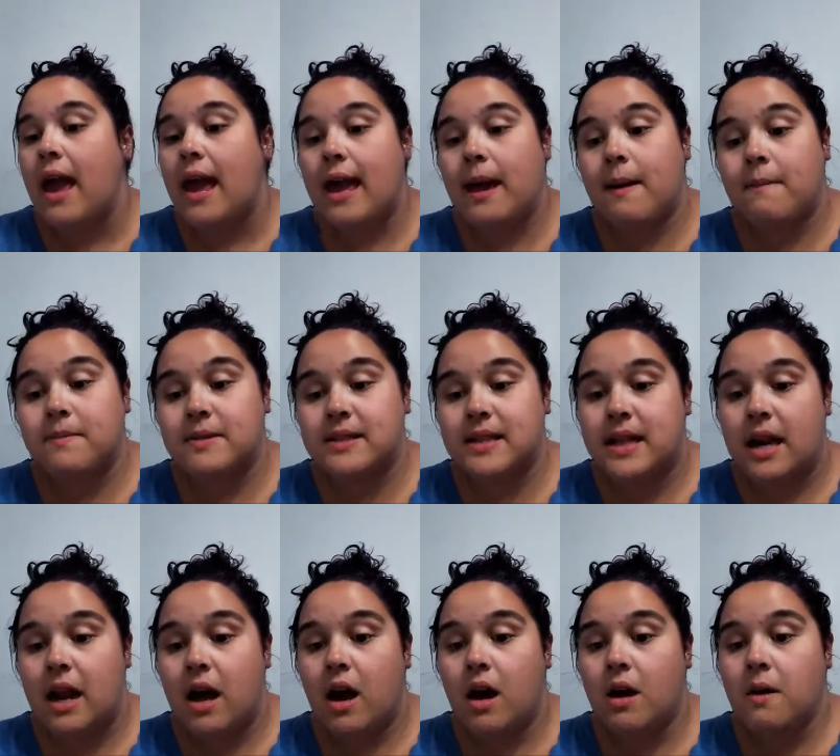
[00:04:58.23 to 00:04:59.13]
amped it
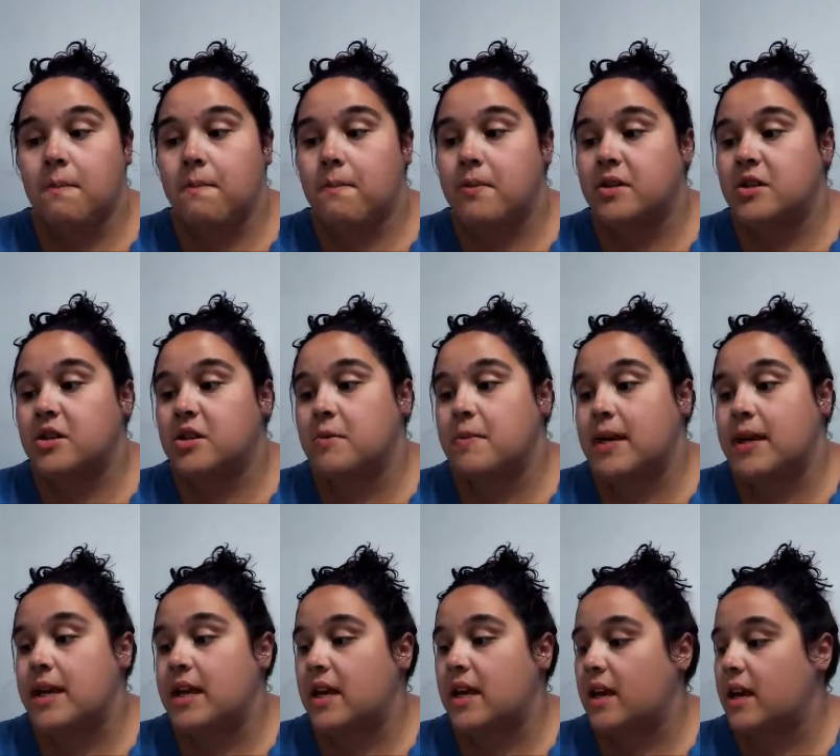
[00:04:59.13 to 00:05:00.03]
up to
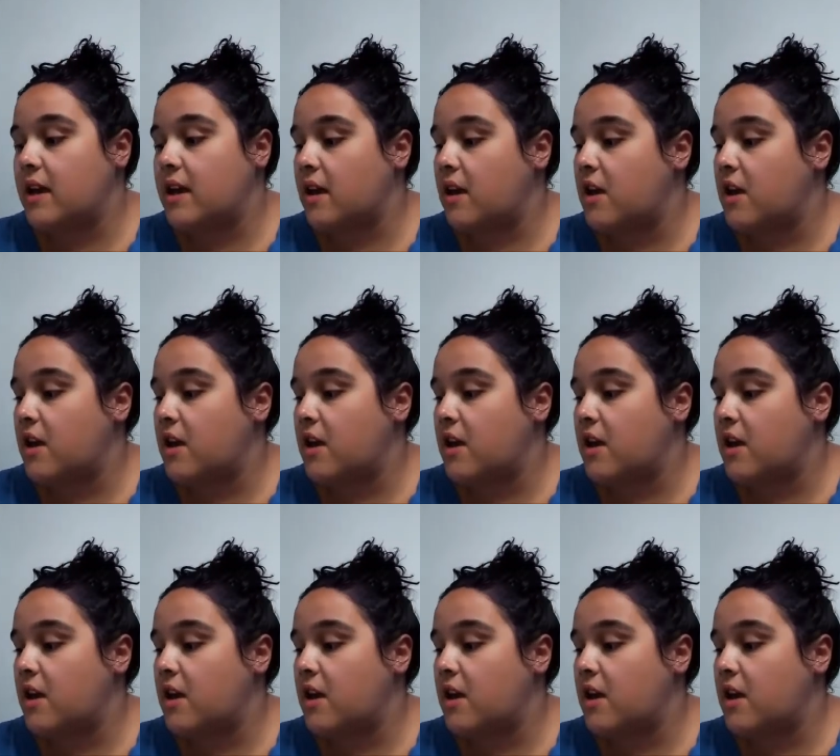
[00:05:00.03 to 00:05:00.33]
be